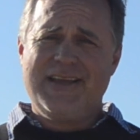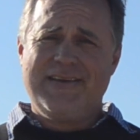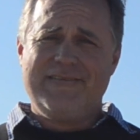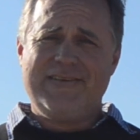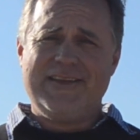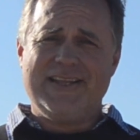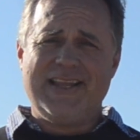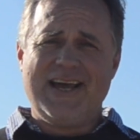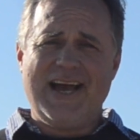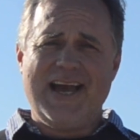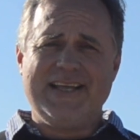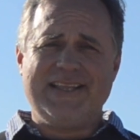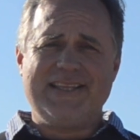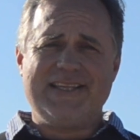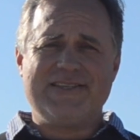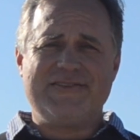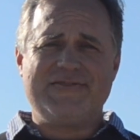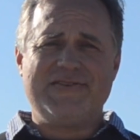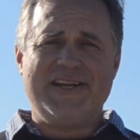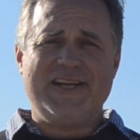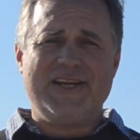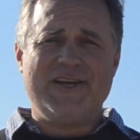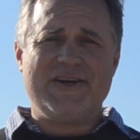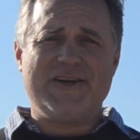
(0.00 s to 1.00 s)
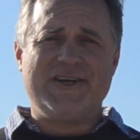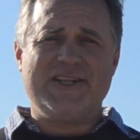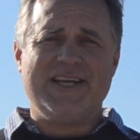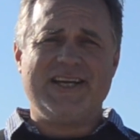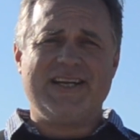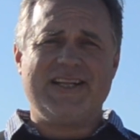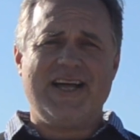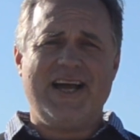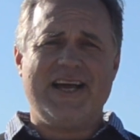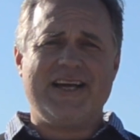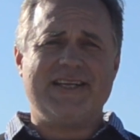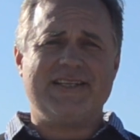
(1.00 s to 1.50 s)
If you like this video,
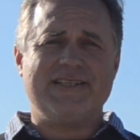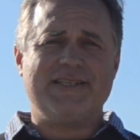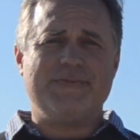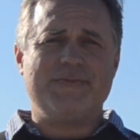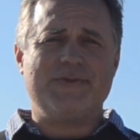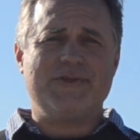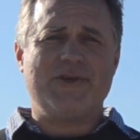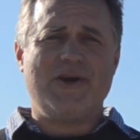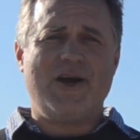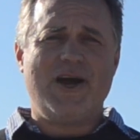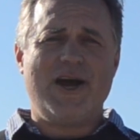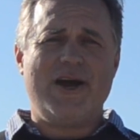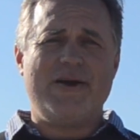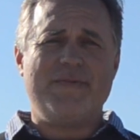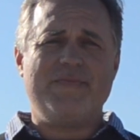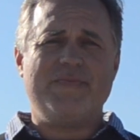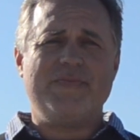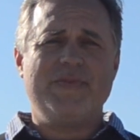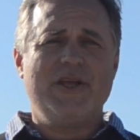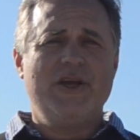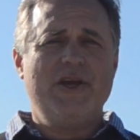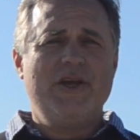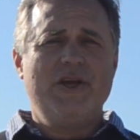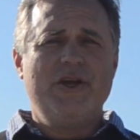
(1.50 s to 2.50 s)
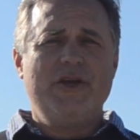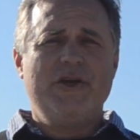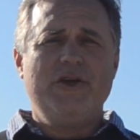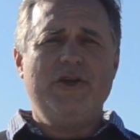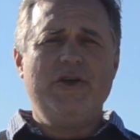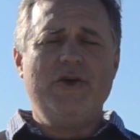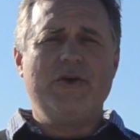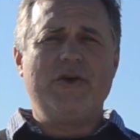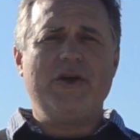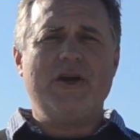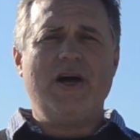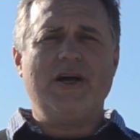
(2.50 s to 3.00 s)
click like and subscribe.
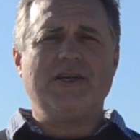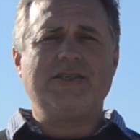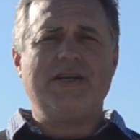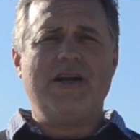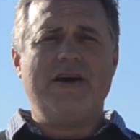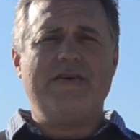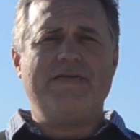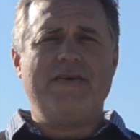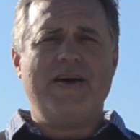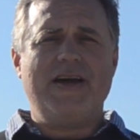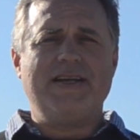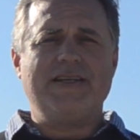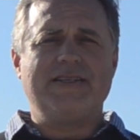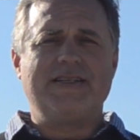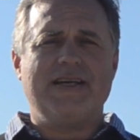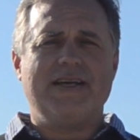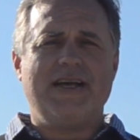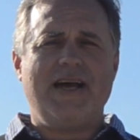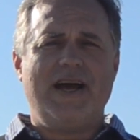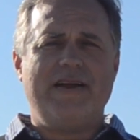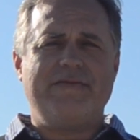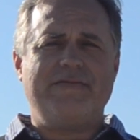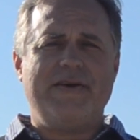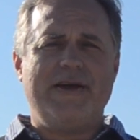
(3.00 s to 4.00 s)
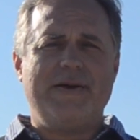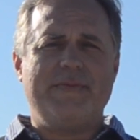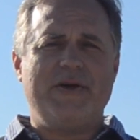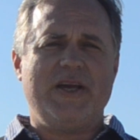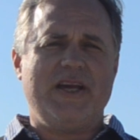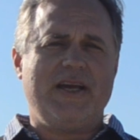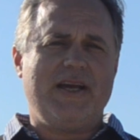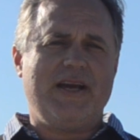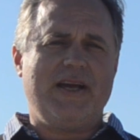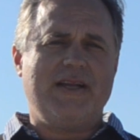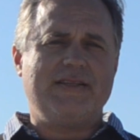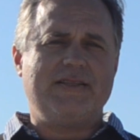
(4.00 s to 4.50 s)
You can also now find us at
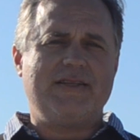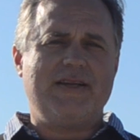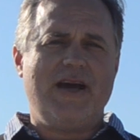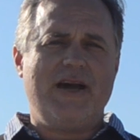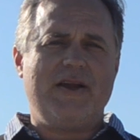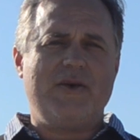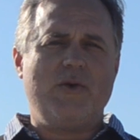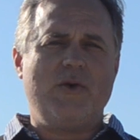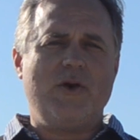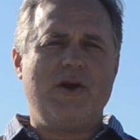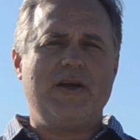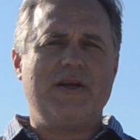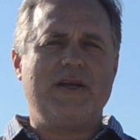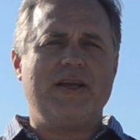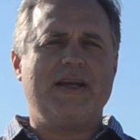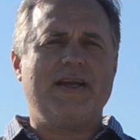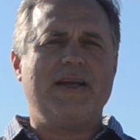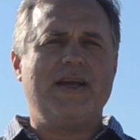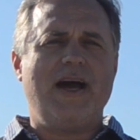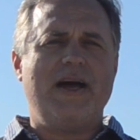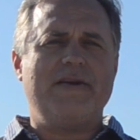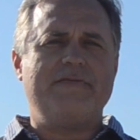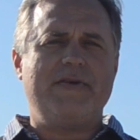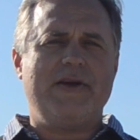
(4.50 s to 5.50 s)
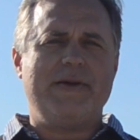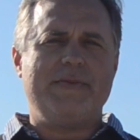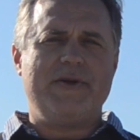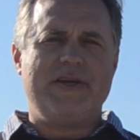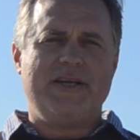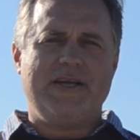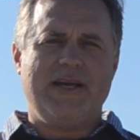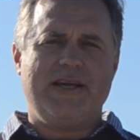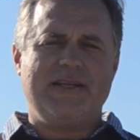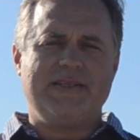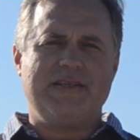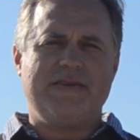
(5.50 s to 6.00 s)
GodFamilyAndGuns.org and
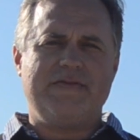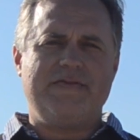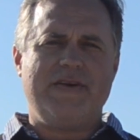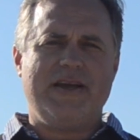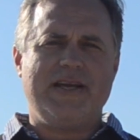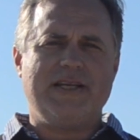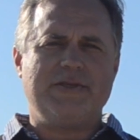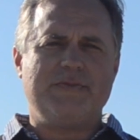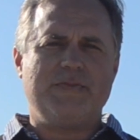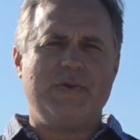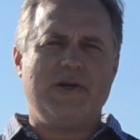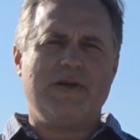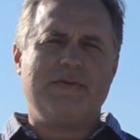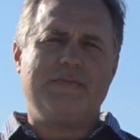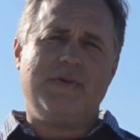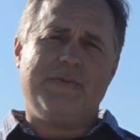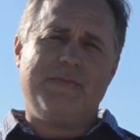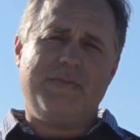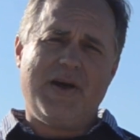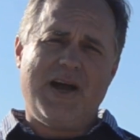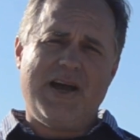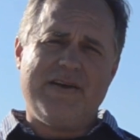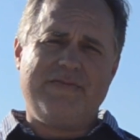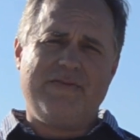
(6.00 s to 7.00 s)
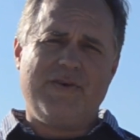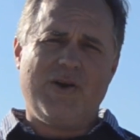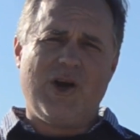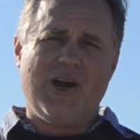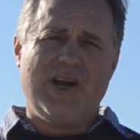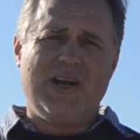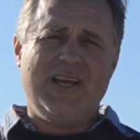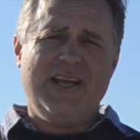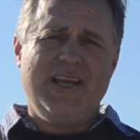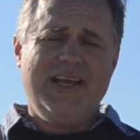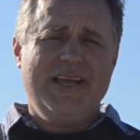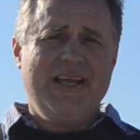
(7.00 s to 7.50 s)
GodFamilyAndGuns at Facebook. But by
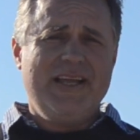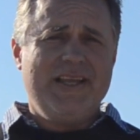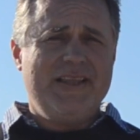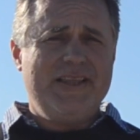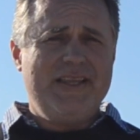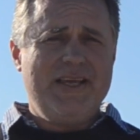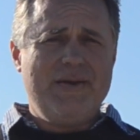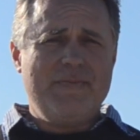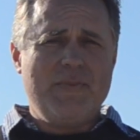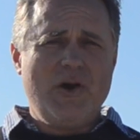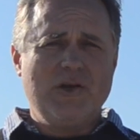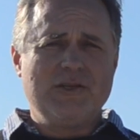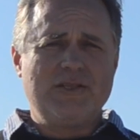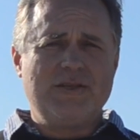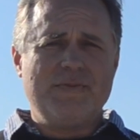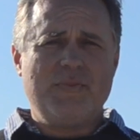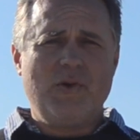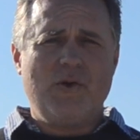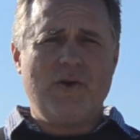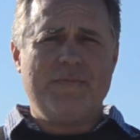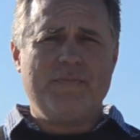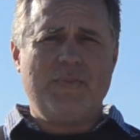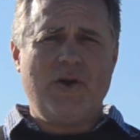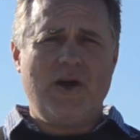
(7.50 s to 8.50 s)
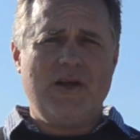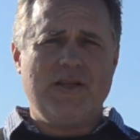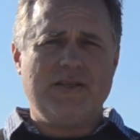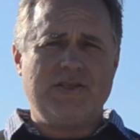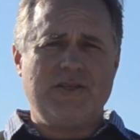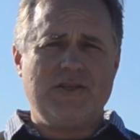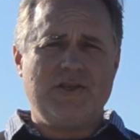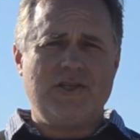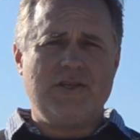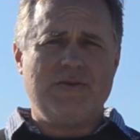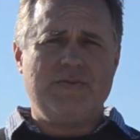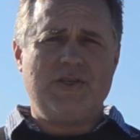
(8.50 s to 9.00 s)
far, the most important part of
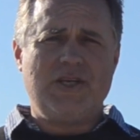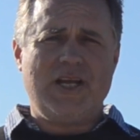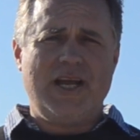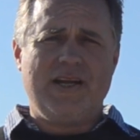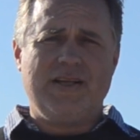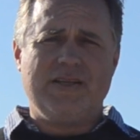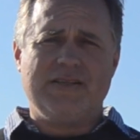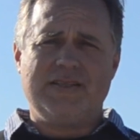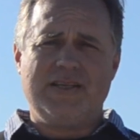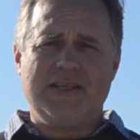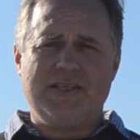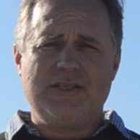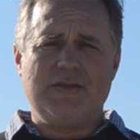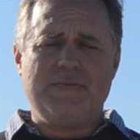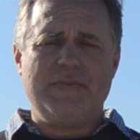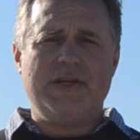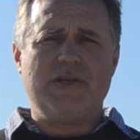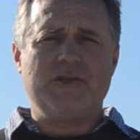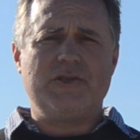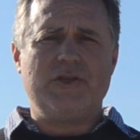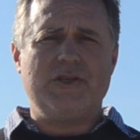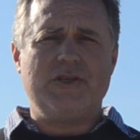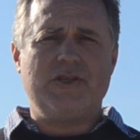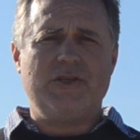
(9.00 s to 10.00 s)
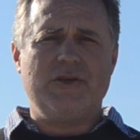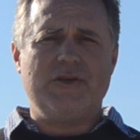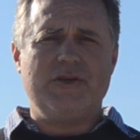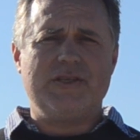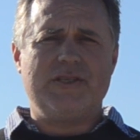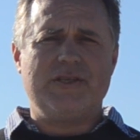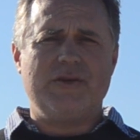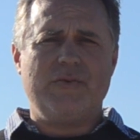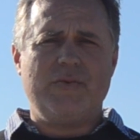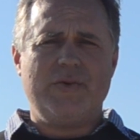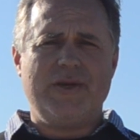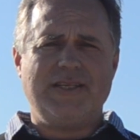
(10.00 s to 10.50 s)
this YouTube channel is it's a ministry to
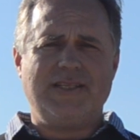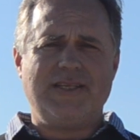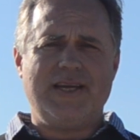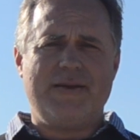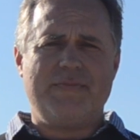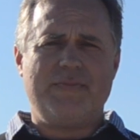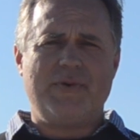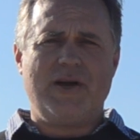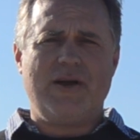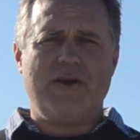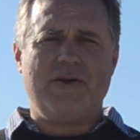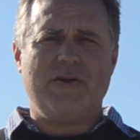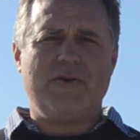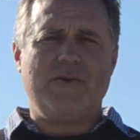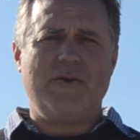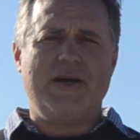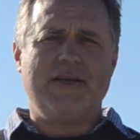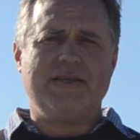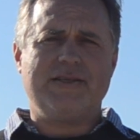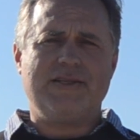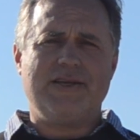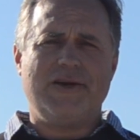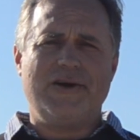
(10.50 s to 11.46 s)
us and we take prayer requests.